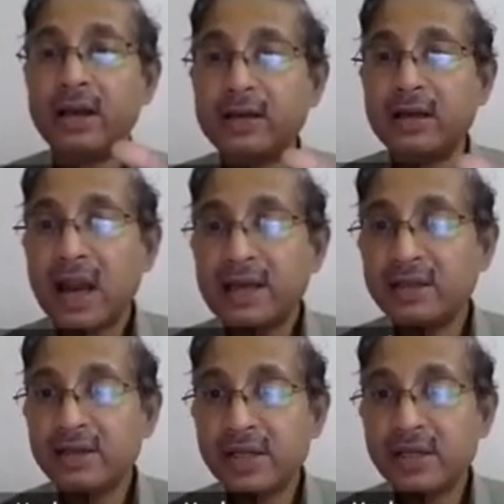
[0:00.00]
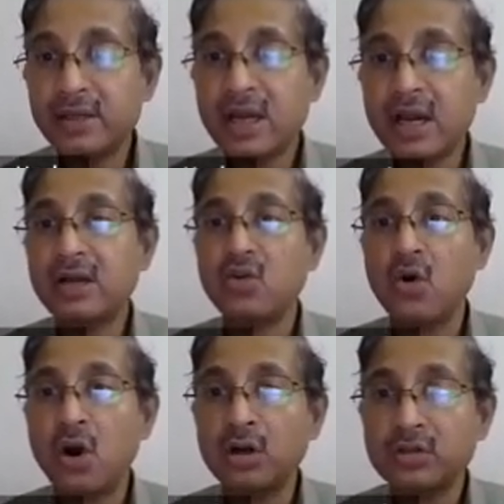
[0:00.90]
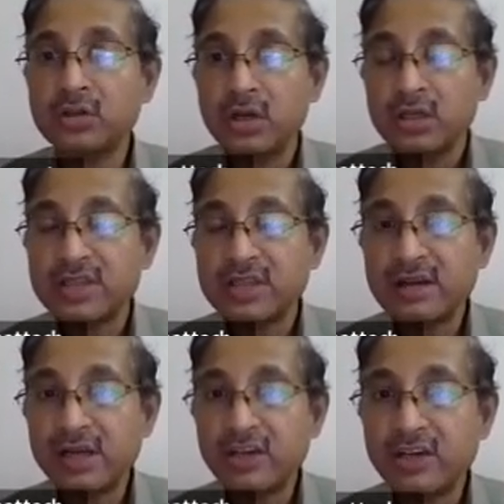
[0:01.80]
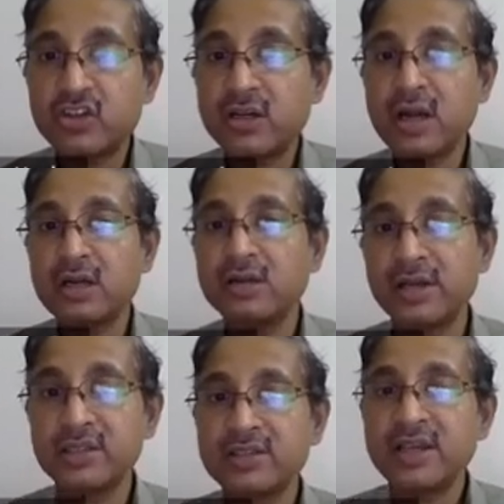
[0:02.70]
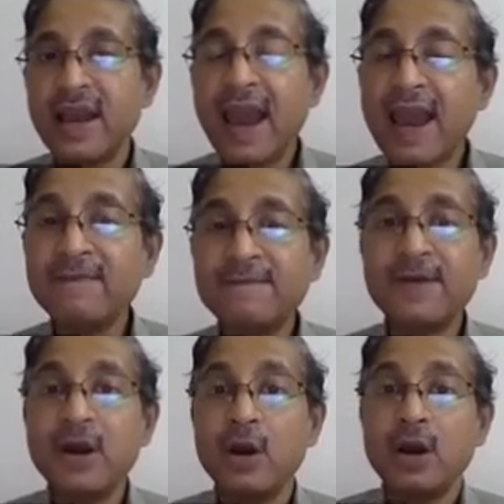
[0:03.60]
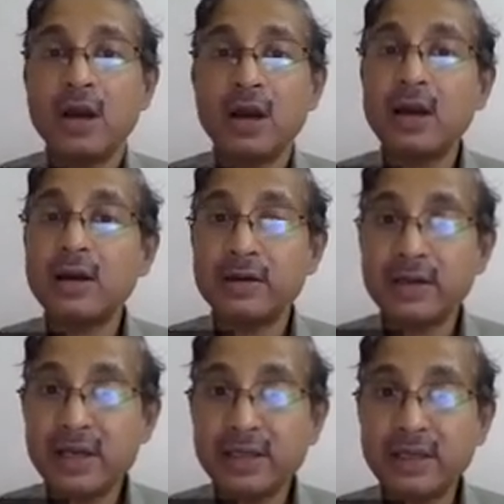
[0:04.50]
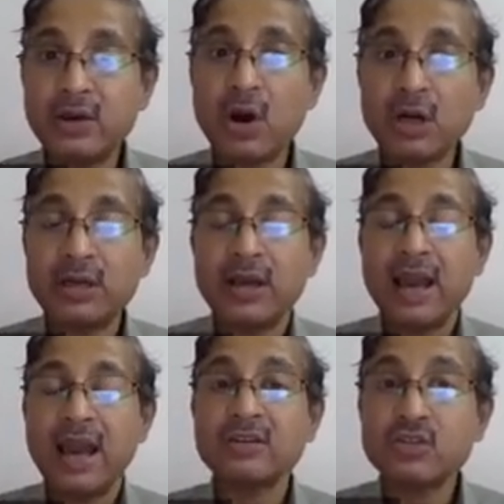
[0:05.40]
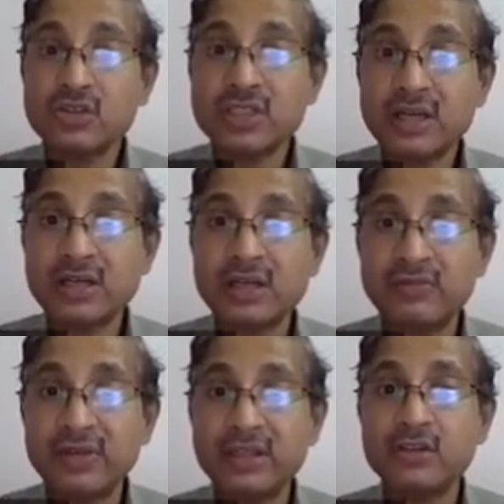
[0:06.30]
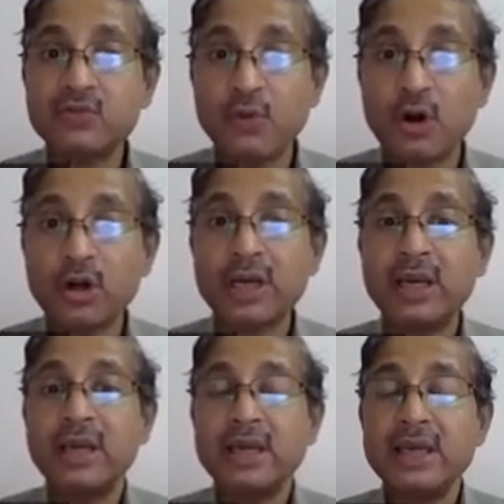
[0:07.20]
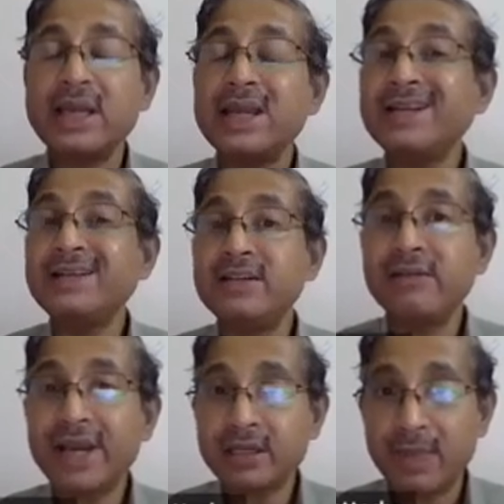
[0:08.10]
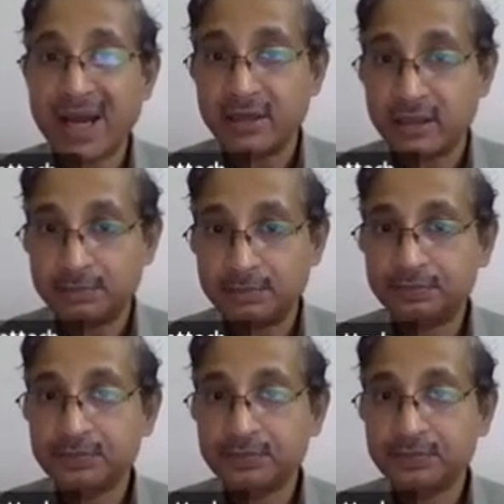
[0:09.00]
neither India nor Central Asian countries have really got associated with this war in any direct manner.